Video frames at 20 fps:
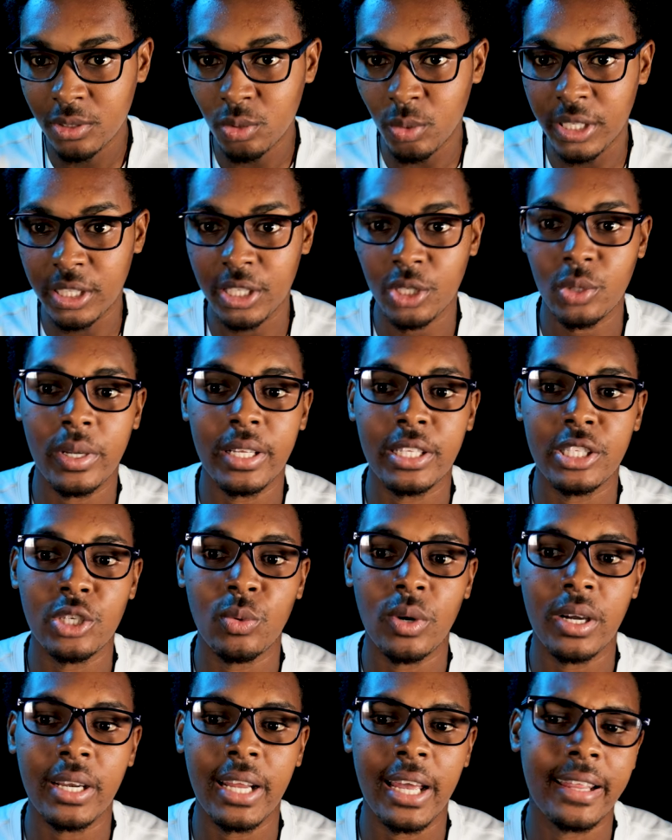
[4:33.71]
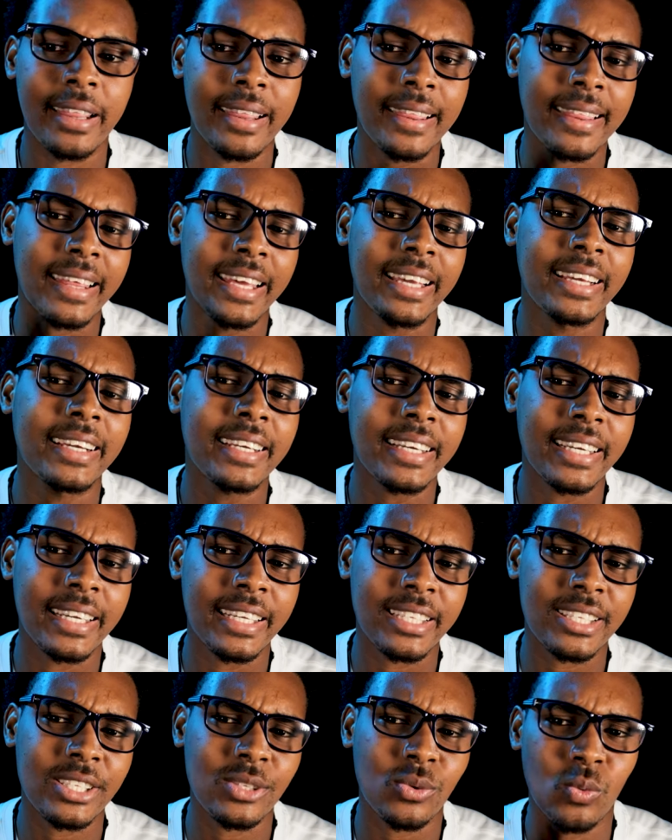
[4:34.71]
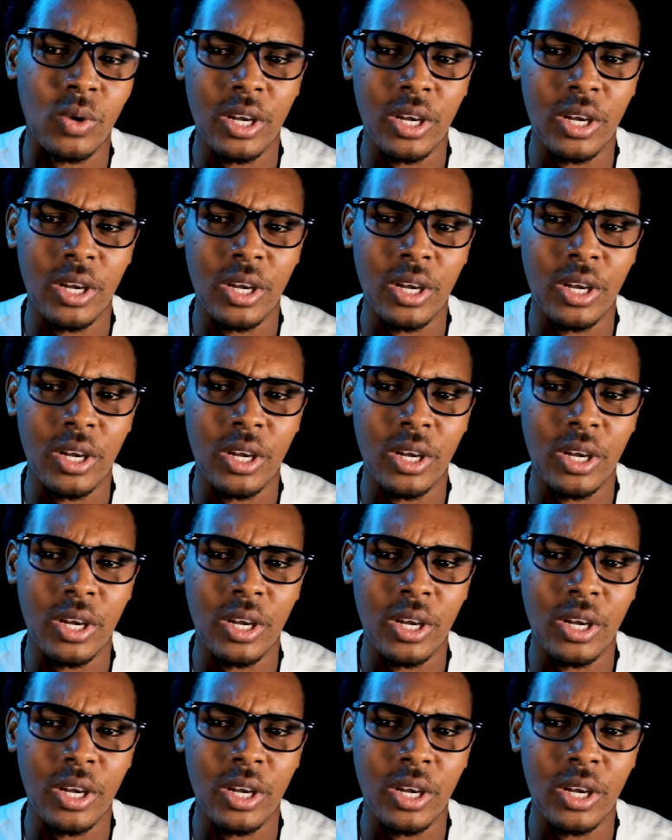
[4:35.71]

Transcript: 2021 i think it's